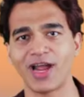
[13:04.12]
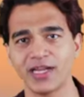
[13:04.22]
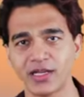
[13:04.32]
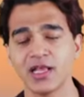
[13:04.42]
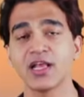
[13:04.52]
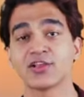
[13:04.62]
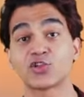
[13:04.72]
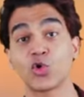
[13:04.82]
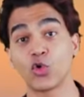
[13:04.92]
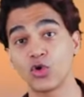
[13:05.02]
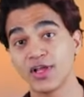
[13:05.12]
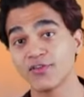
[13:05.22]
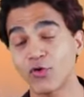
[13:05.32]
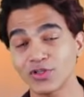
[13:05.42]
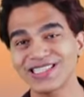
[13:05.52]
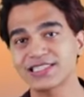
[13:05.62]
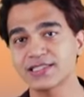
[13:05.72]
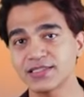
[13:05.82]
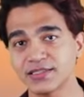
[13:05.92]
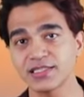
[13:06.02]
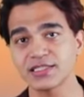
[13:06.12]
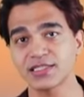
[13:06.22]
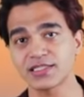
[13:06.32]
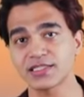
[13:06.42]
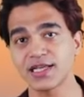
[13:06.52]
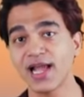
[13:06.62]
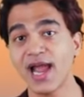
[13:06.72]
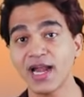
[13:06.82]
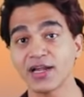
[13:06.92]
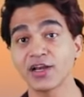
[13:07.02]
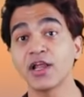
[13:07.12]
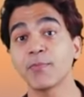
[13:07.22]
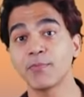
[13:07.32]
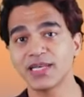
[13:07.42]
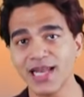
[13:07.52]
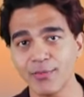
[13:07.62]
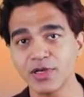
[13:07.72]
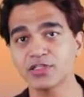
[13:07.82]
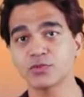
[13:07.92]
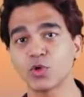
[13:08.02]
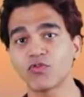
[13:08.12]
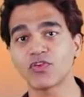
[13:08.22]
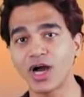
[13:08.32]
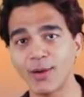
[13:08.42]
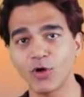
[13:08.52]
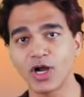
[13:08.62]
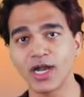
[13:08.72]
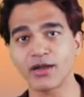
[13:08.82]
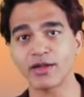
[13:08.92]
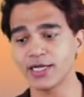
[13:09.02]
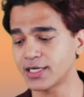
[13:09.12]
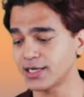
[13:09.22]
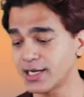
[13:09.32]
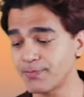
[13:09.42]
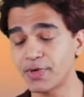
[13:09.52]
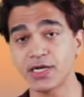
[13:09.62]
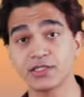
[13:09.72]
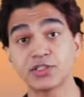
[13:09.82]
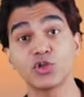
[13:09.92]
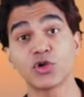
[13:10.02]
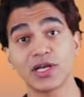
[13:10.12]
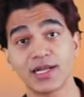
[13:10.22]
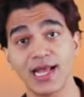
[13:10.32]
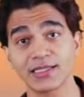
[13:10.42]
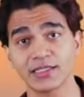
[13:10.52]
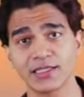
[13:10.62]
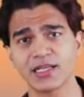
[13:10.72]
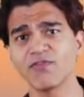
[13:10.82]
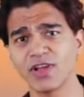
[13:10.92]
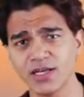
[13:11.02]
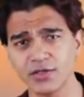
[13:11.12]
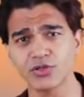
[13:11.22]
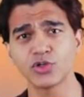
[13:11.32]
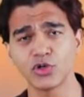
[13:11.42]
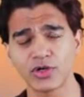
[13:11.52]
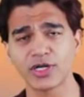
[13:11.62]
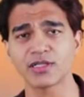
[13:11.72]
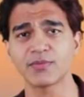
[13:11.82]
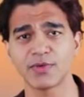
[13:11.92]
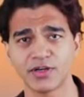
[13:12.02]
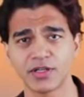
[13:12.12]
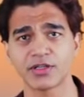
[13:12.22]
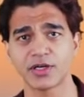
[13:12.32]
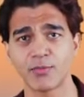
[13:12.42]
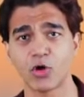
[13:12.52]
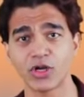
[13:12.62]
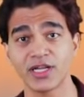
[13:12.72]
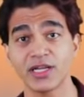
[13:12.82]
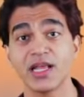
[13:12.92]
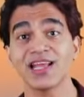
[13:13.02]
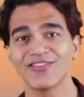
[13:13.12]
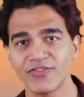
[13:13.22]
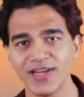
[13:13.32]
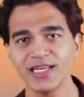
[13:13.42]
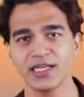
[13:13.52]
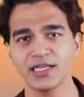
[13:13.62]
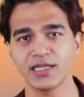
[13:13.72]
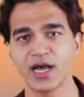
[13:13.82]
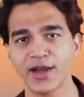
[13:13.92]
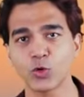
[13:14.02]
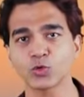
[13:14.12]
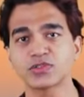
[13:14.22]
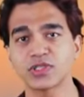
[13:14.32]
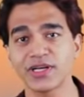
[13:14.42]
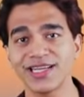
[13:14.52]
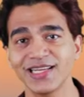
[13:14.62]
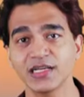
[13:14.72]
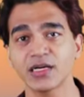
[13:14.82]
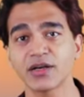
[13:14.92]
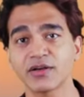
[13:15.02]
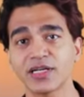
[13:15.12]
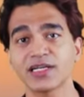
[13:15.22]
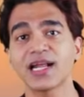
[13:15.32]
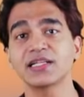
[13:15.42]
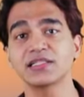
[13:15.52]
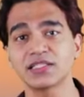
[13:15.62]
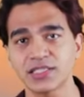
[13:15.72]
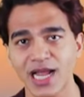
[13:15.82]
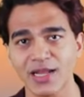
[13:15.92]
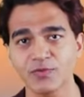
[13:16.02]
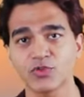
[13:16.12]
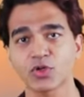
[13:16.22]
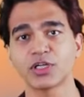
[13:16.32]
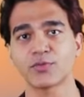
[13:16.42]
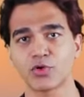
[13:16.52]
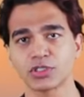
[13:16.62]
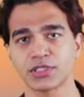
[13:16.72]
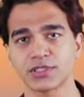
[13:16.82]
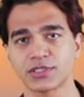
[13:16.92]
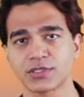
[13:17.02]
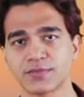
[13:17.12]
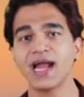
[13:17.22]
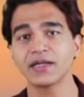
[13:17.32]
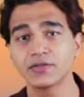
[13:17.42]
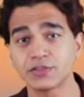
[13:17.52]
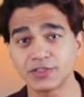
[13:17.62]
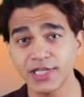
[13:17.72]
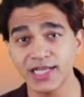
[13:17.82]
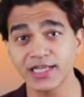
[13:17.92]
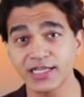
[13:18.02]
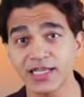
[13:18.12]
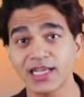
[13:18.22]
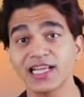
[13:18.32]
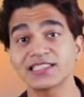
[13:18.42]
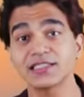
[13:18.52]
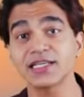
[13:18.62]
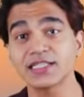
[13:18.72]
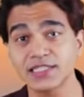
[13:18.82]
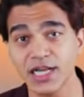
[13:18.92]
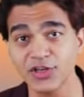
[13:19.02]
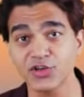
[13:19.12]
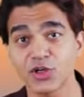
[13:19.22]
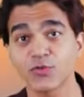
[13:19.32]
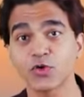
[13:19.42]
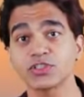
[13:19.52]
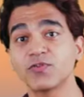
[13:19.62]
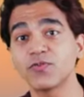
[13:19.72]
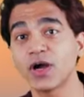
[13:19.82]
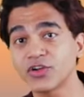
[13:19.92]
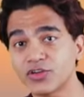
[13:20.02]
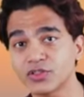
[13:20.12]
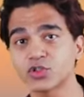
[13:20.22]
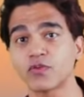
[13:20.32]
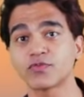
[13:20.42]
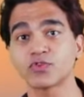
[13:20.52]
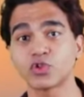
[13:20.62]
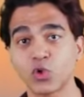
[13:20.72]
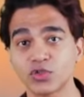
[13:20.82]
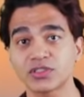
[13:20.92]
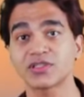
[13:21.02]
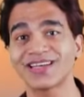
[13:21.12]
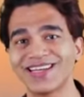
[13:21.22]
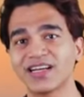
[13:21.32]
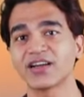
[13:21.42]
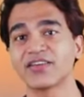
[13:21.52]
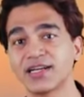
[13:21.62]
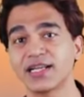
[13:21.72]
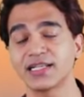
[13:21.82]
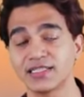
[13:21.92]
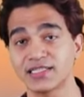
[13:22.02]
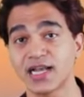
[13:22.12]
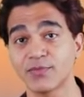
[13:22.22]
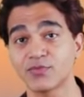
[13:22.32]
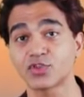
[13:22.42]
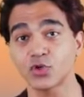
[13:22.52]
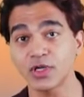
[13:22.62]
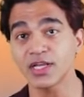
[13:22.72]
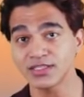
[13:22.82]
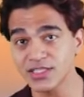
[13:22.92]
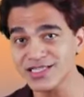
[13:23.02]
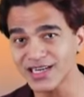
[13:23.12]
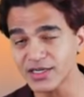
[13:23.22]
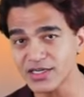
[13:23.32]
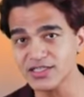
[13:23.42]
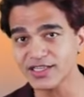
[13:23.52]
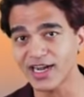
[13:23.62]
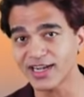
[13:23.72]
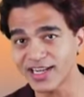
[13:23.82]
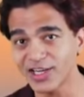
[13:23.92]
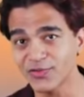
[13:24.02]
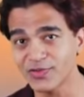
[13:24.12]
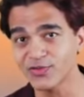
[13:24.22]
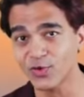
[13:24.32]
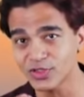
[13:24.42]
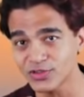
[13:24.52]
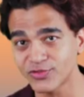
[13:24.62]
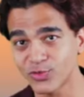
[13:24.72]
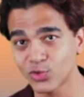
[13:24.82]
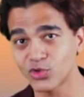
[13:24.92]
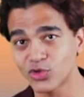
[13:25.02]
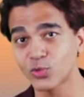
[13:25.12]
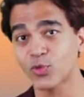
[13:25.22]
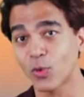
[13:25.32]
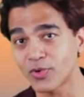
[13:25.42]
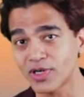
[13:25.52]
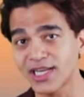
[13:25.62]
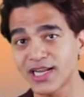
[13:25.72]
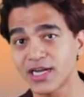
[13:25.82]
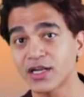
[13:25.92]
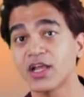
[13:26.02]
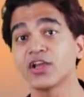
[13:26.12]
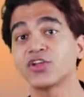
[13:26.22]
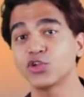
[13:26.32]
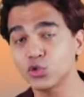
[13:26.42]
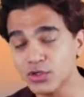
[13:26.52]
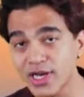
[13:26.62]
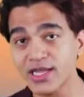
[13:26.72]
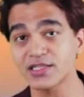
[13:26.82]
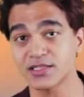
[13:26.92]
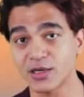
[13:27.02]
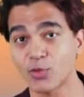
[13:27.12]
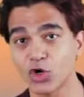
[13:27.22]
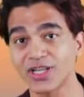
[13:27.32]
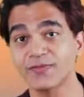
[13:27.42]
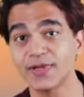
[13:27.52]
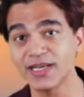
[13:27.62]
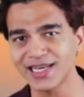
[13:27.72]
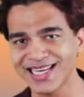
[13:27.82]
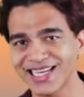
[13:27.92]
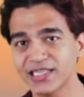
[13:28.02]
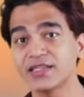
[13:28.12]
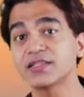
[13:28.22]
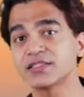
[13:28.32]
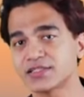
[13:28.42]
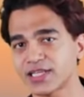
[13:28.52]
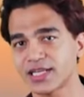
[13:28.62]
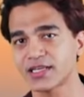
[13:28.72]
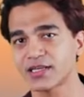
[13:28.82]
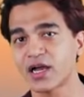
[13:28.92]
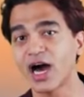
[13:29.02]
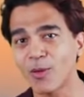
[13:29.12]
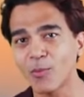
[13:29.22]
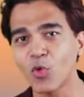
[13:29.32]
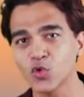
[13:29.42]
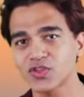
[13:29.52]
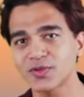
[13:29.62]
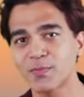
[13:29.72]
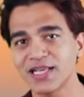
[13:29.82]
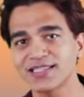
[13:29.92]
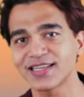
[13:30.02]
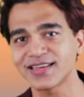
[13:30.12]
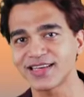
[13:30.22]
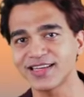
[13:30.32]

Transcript: right? So, for the synthesis and metabolism of carbohydrate, lipids, nucleic acid, and various nutrients and minerals in our body, we need around 300 enzymes for that process. And zinc is essential for the functions of those 300 enzymes. So just understand, even for the food to properly get utilized in our body, we need zinc, our most basic